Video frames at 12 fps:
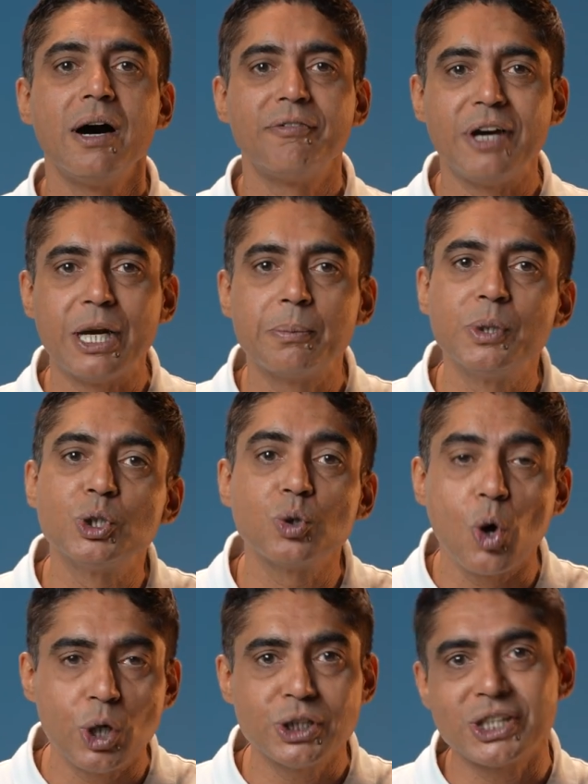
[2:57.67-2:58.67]
available
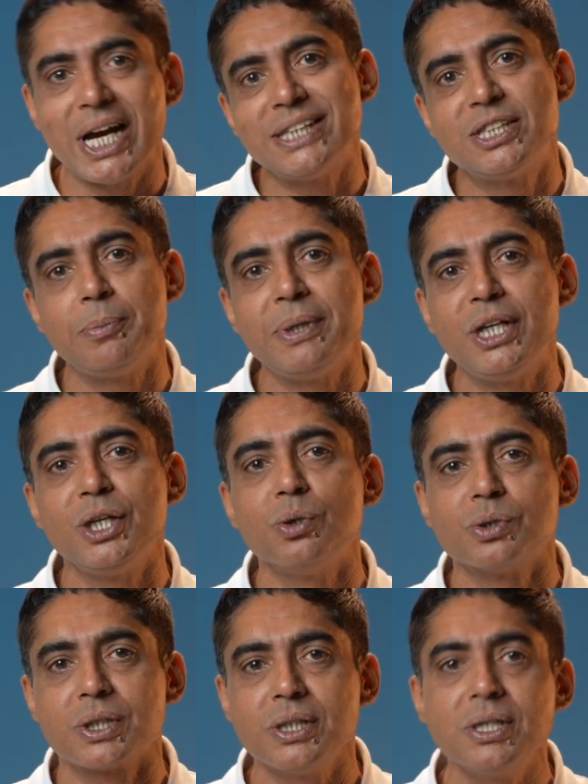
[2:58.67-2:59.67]
to all ChatGPT
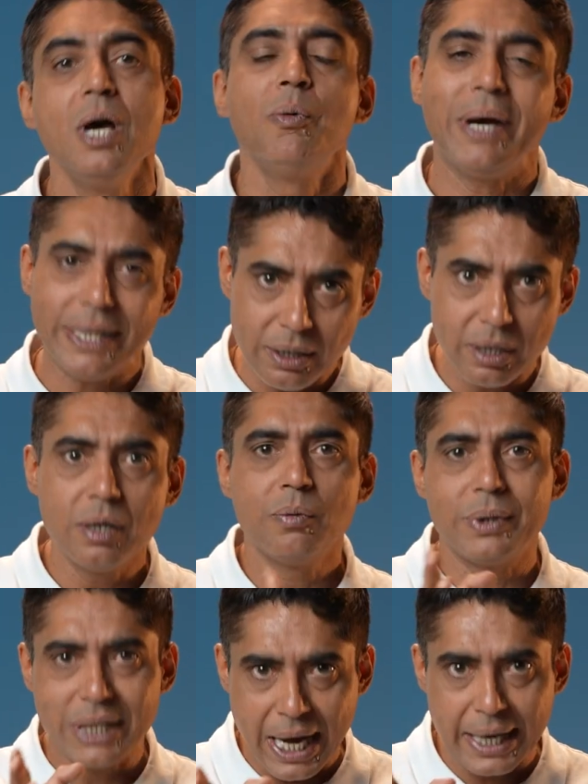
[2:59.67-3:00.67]
users, well,
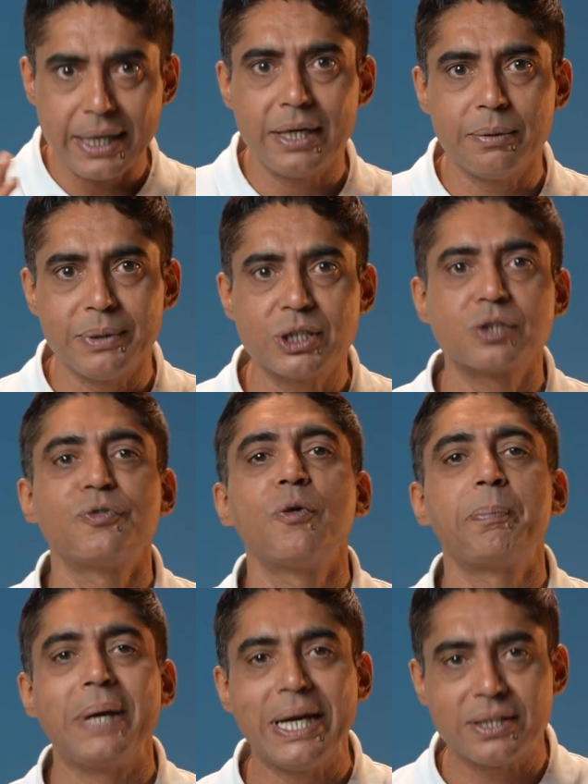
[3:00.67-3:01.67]
with higher limits
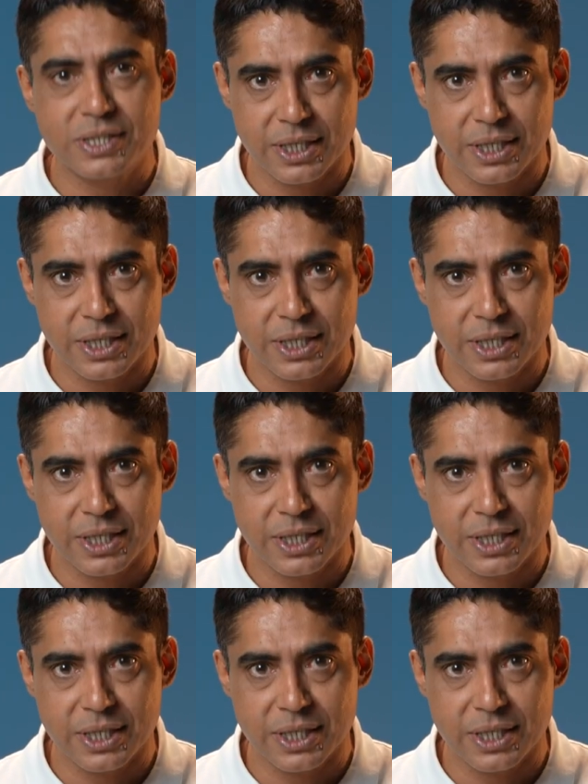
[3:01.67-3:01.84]
for paid